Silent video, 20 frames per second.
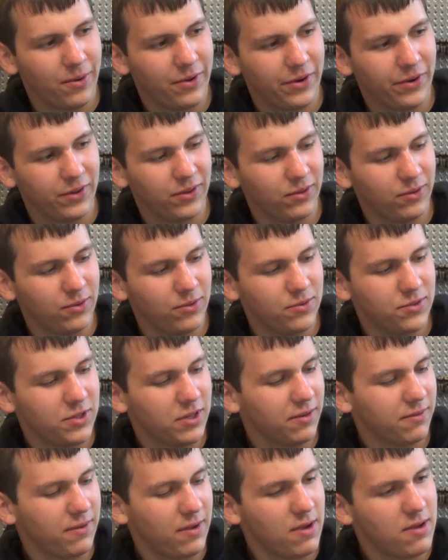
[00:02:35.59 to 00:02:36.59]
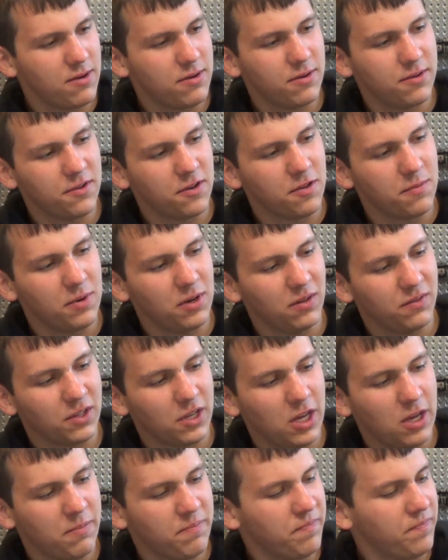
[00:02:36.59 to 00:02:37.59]
want to lose your fan during the middle of a
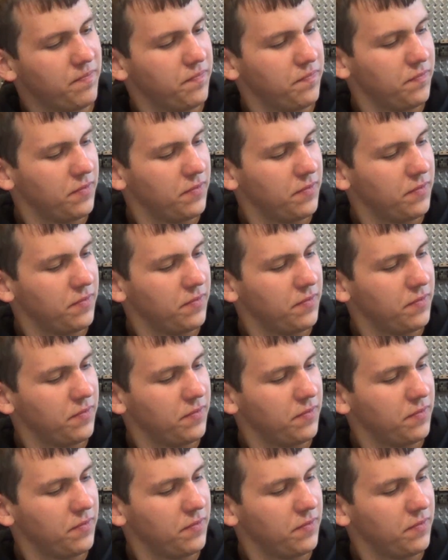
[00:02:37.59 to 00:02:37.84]
game.